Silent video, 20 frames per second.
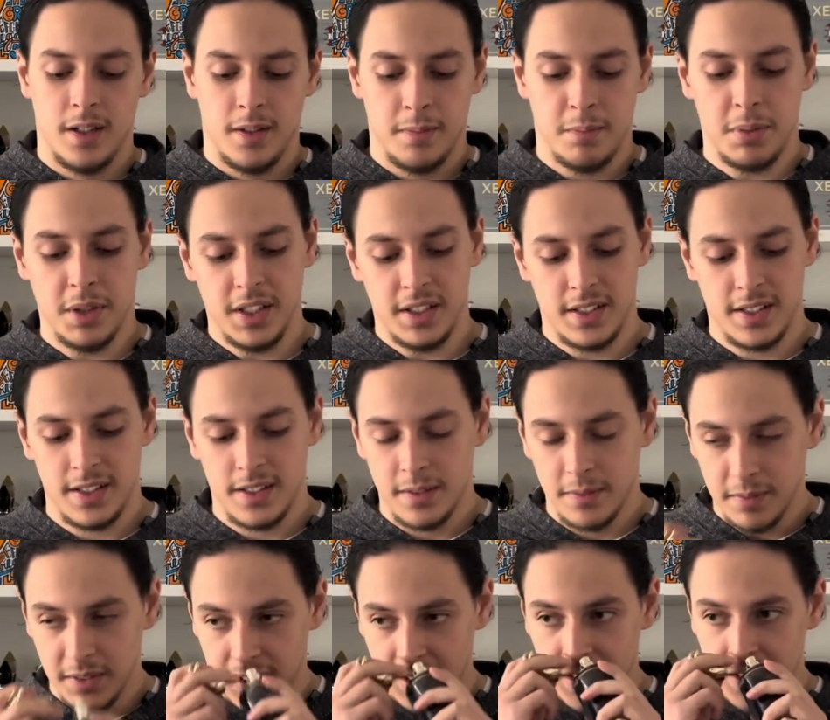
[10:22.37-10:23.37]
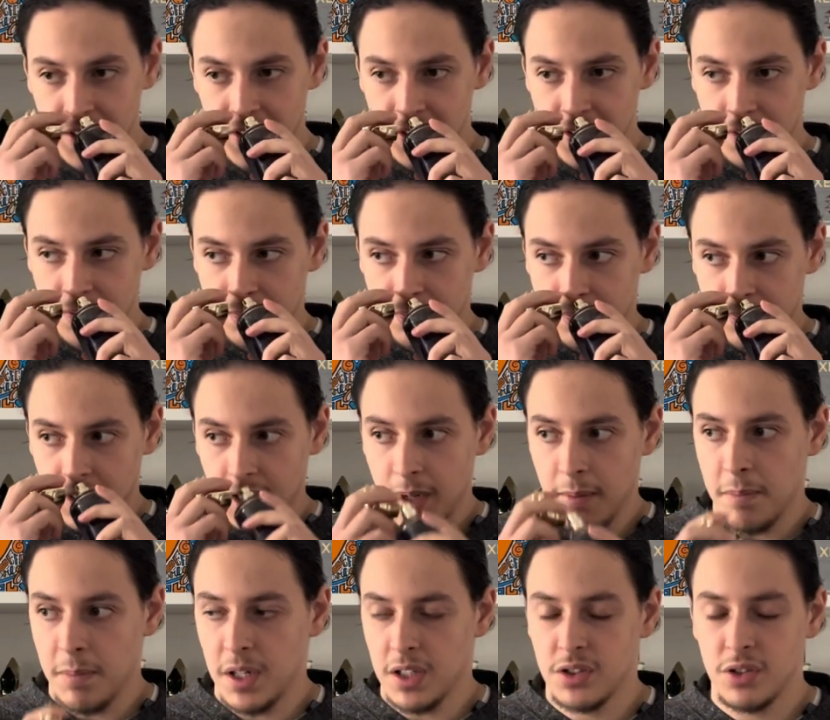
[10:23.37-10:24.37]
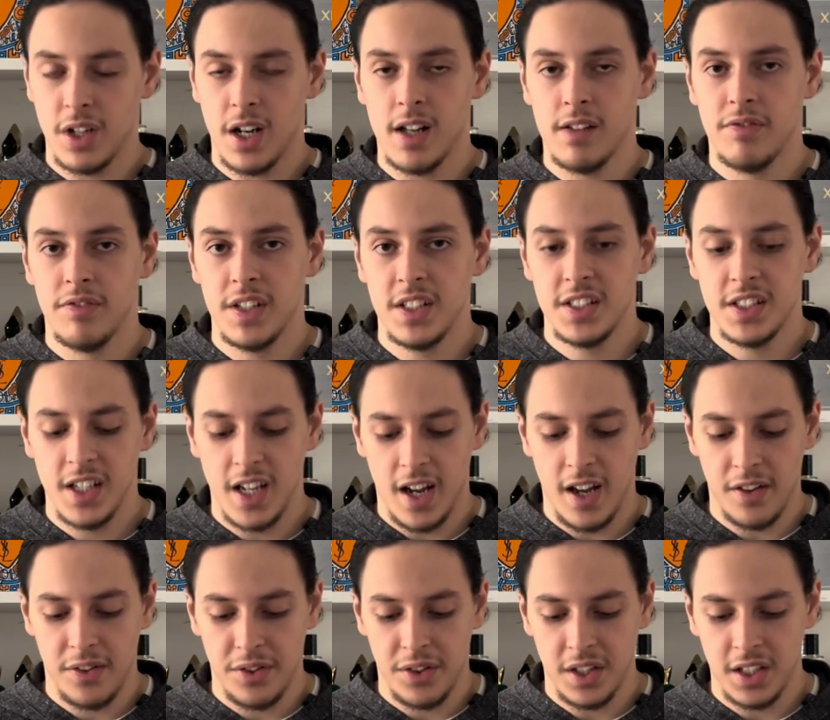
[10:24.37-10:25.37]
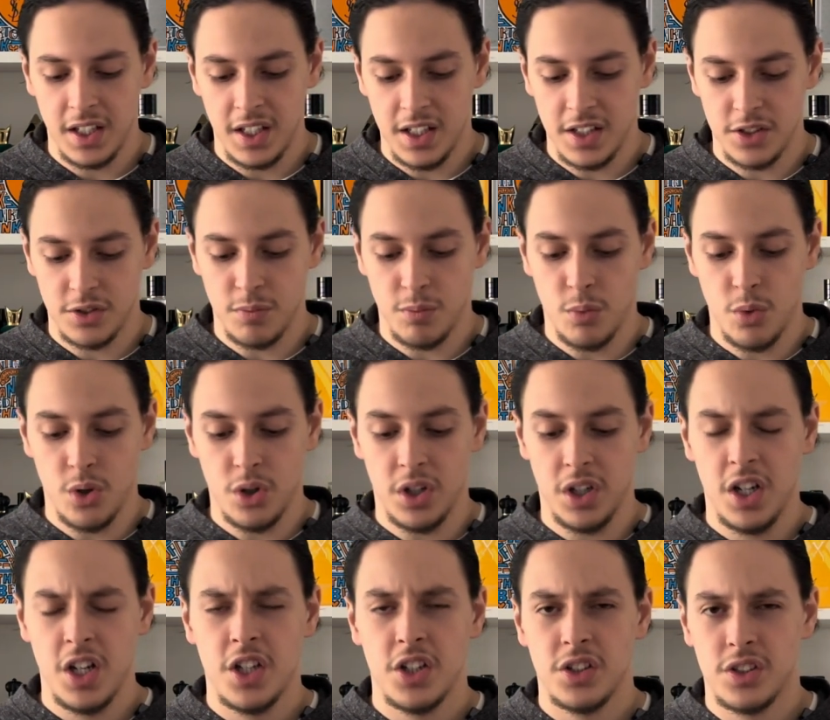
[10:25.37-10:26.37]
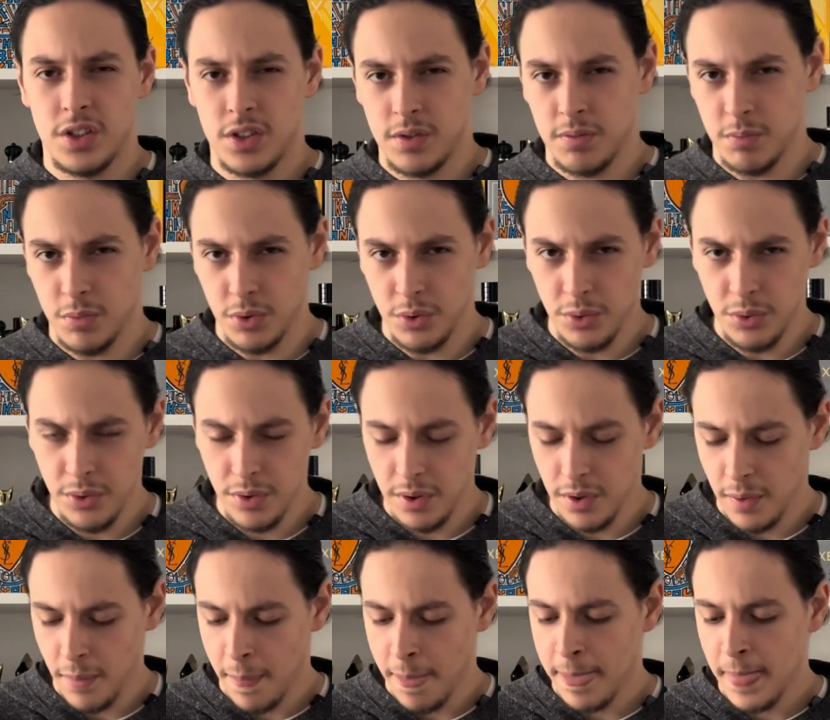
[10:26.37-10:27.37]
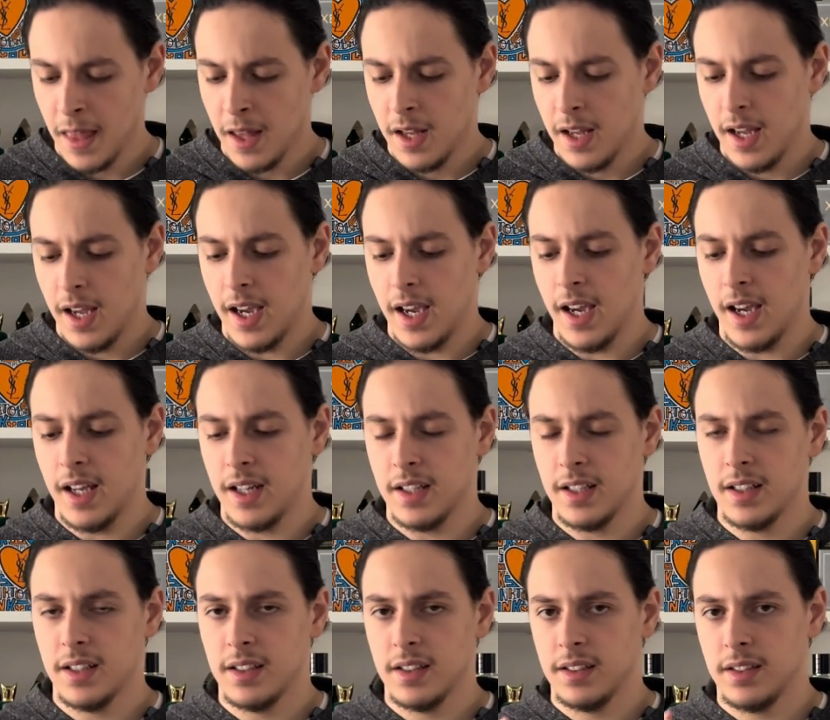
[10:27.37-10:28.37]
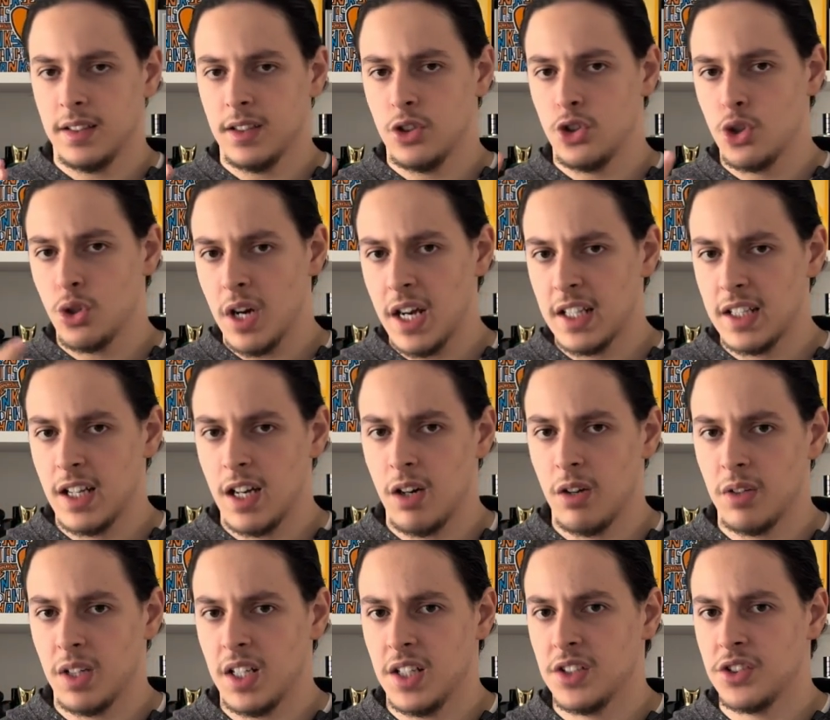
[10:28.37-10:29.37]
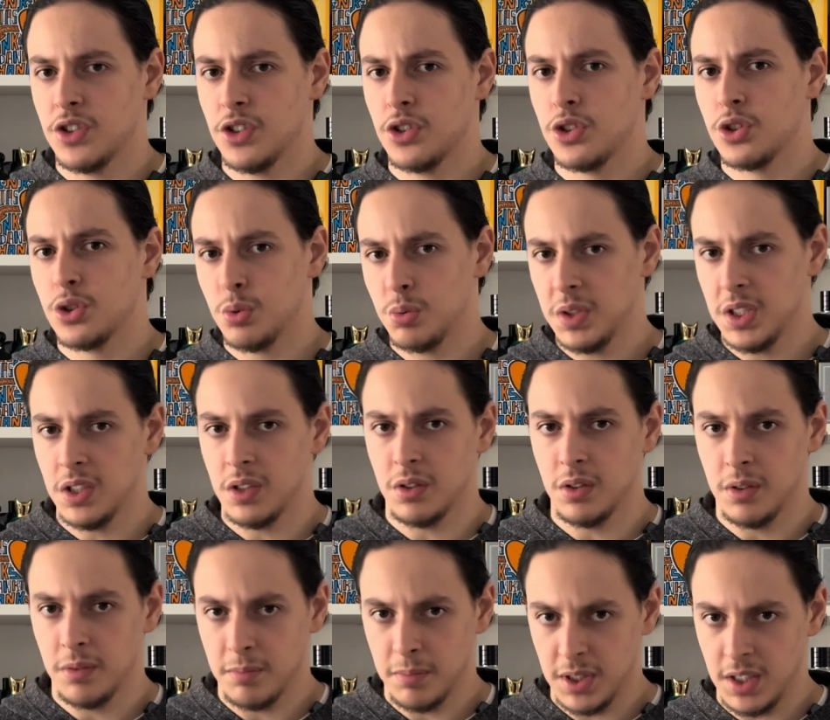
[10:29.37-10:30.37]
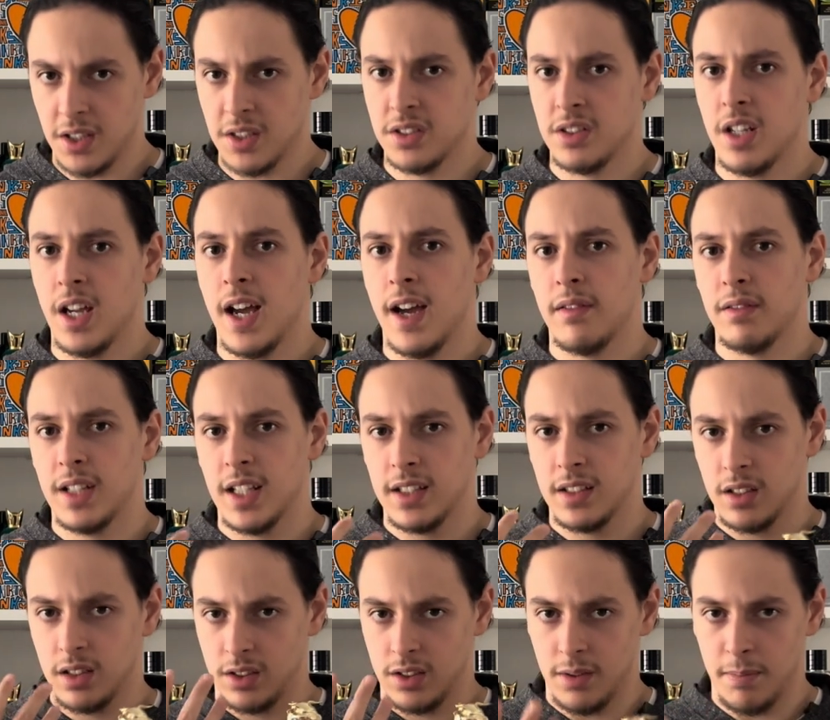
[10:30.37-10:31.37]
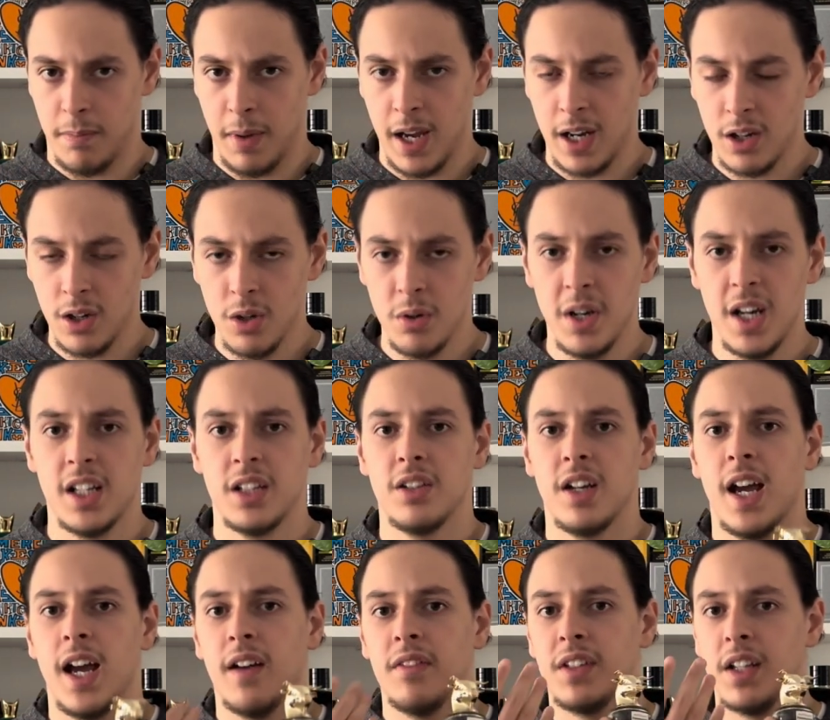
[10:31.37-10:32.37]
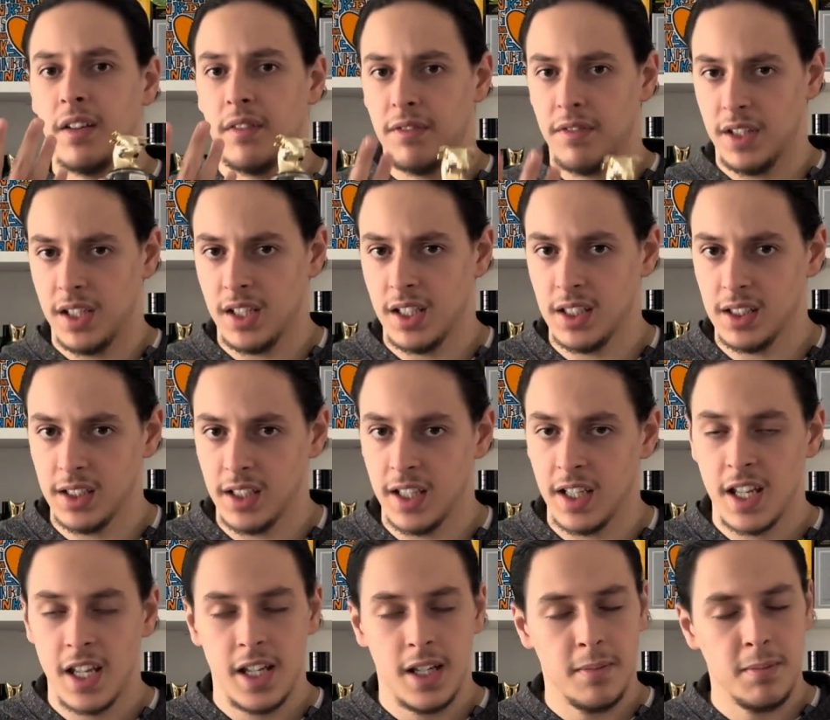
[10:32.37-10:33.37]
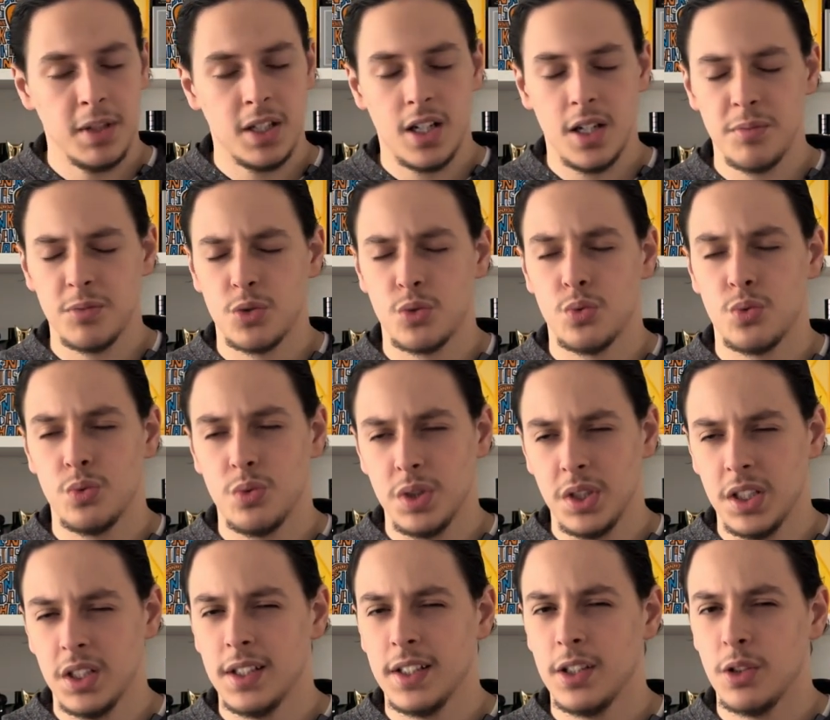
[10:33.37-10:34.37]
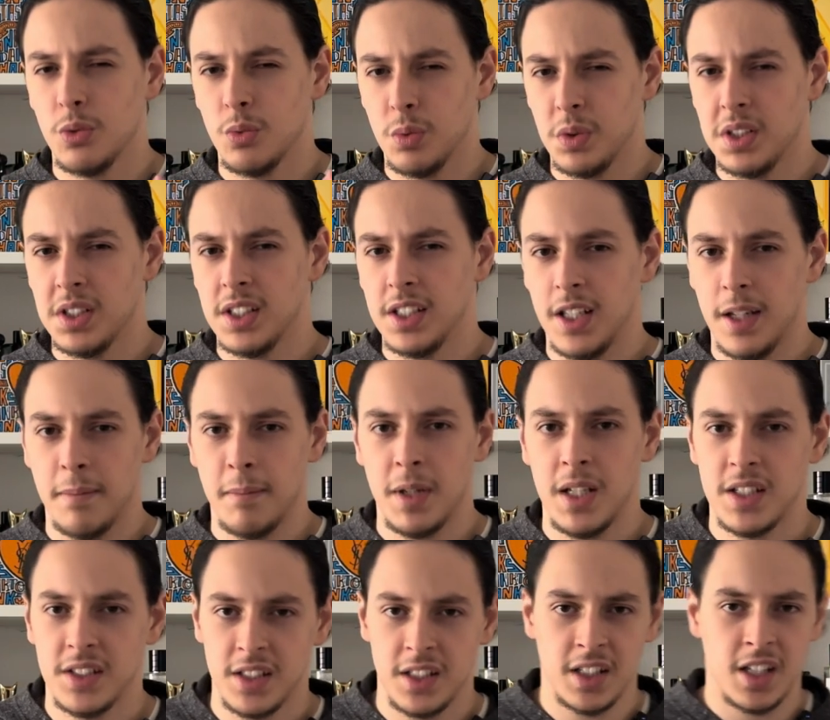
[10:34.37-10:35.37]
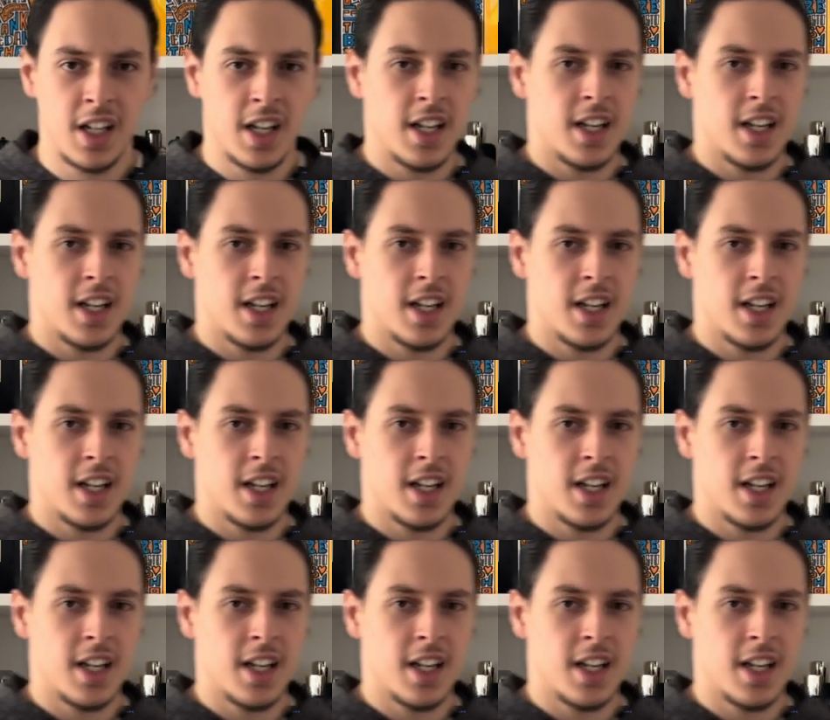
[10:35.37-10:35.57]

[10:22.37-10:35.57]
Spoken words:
but this compared to Halfeti I think is more smooth, and the dry down is sweeter because you have that tobacco and you have that vanilla. It becomes really amazing.